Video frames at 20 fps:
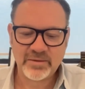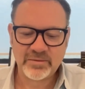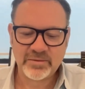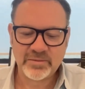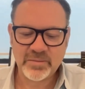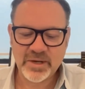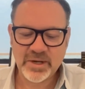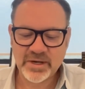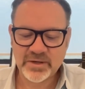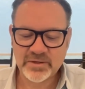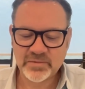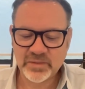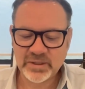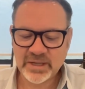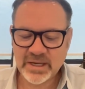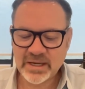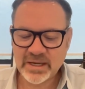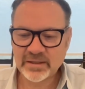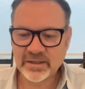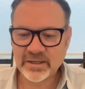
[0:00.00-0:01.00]
to be honest, we
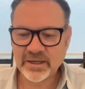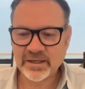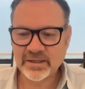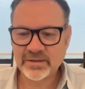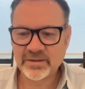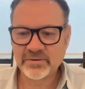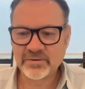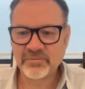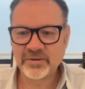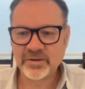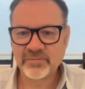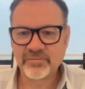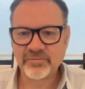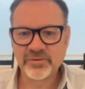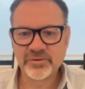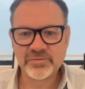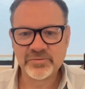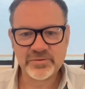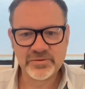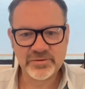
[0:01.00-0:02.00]
kind of liked that
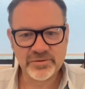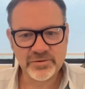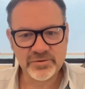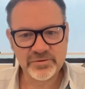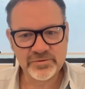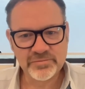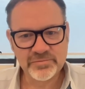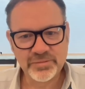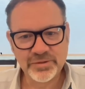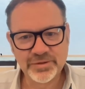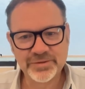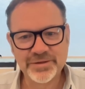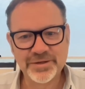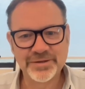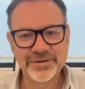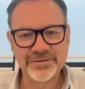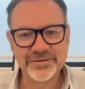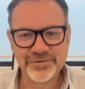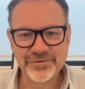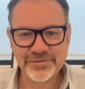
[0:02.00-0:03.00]
Webflow was new, built
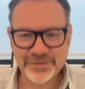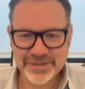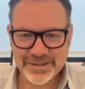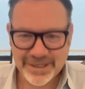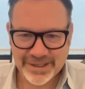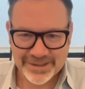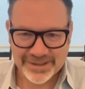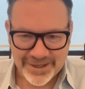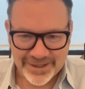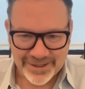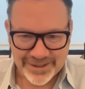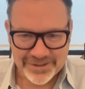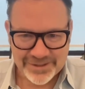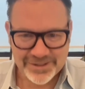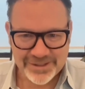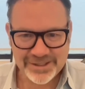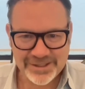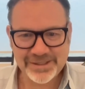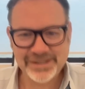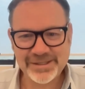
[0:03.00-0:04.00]
on a newer
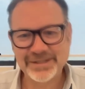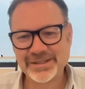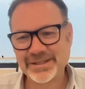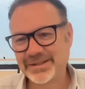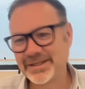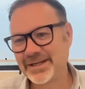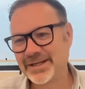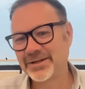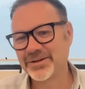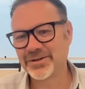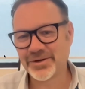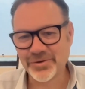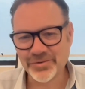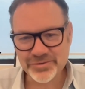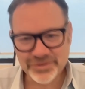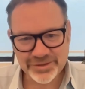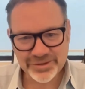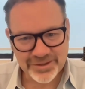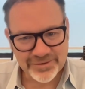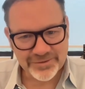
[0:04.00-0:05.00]
technology, that they could
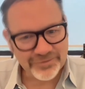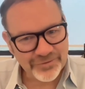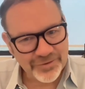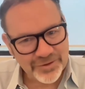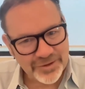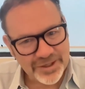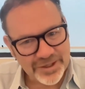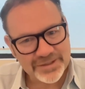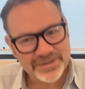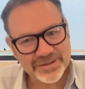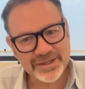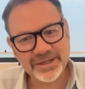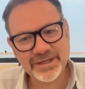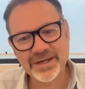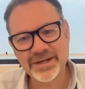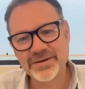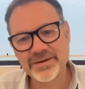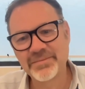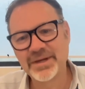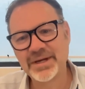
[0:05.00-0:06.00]
host it for us. They
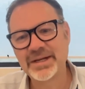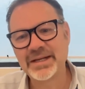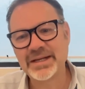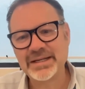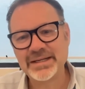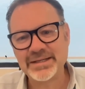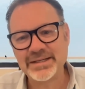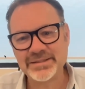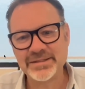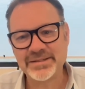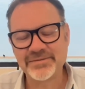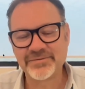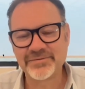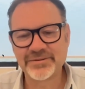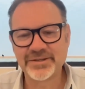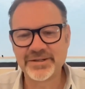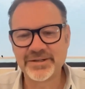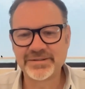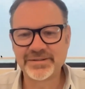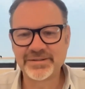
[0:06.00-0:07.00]
kind of made it easy
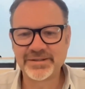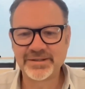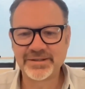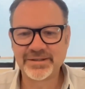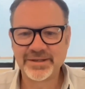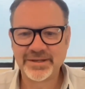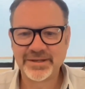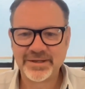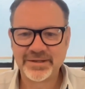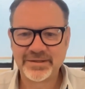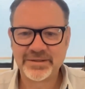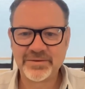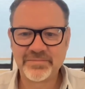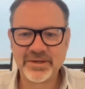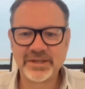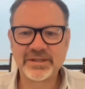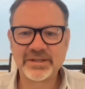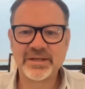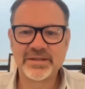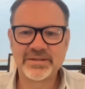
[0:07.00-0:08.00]
for us to
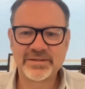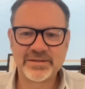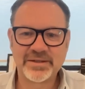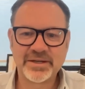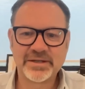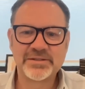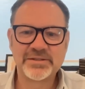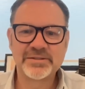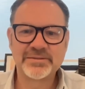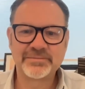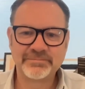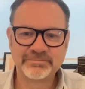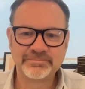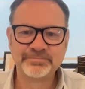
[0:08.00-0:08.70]
make that selection.